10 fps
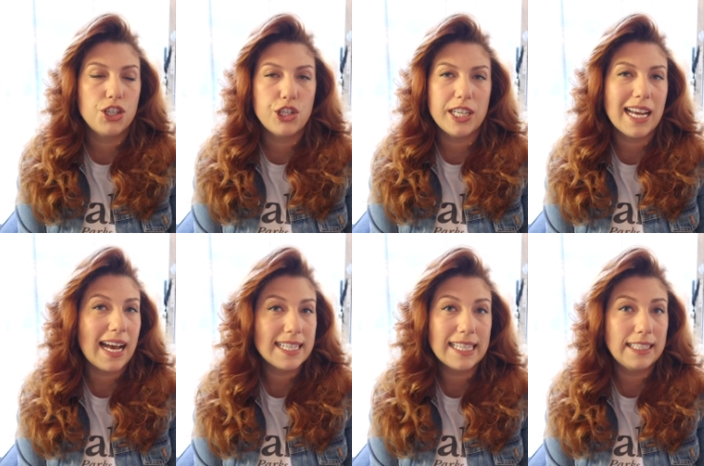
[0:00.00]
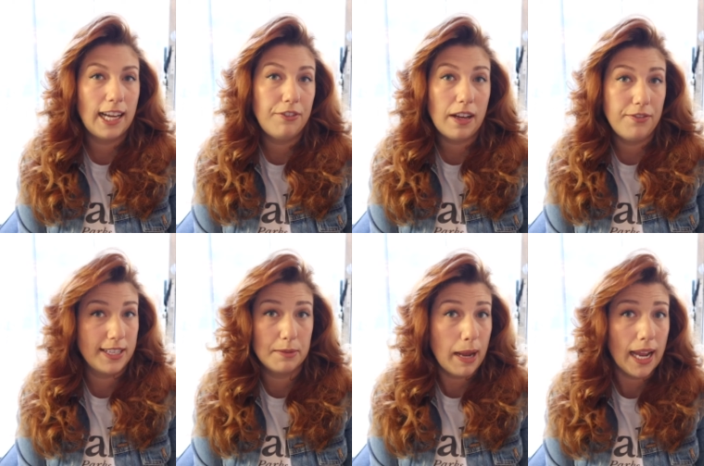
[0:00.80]
she has the love of
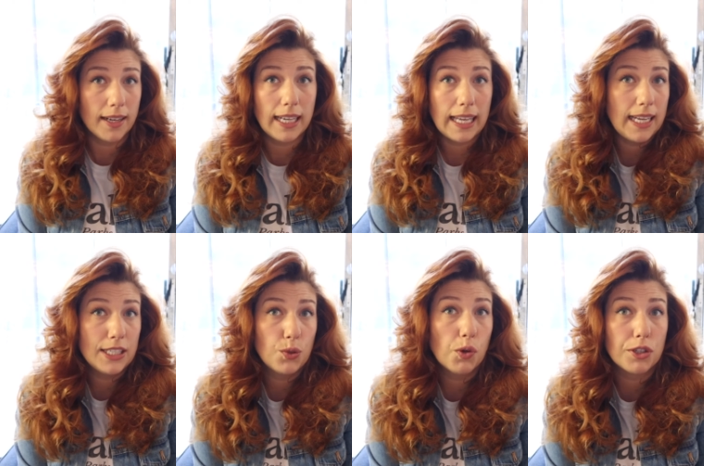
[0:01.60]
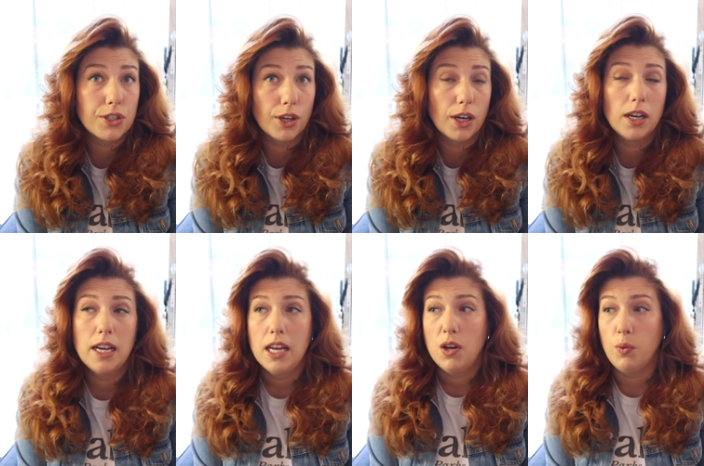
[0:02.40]
this man. Like he adores her.
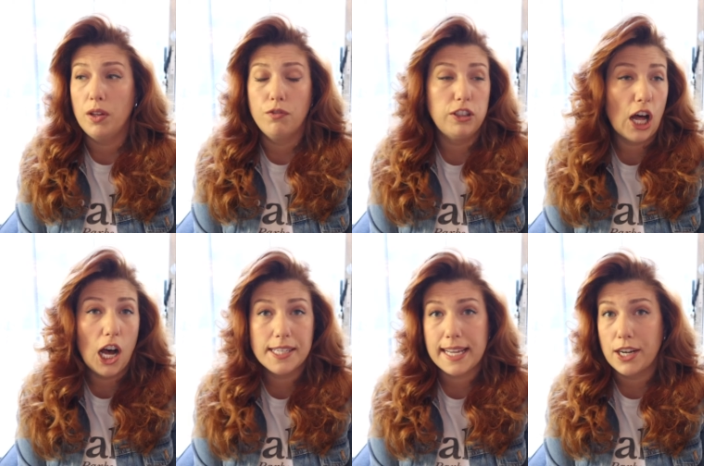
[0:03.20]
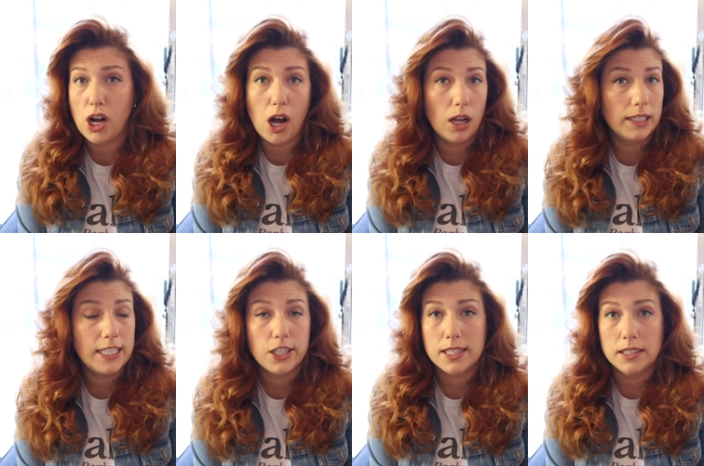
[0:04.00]
With flaws and all,
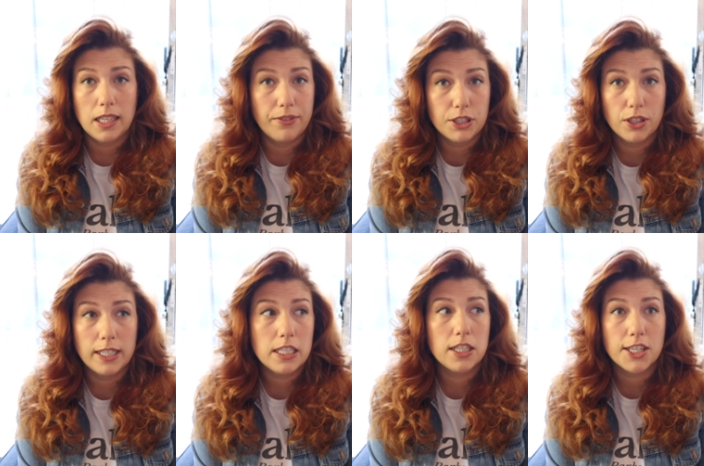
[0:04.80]
he just loves her and he's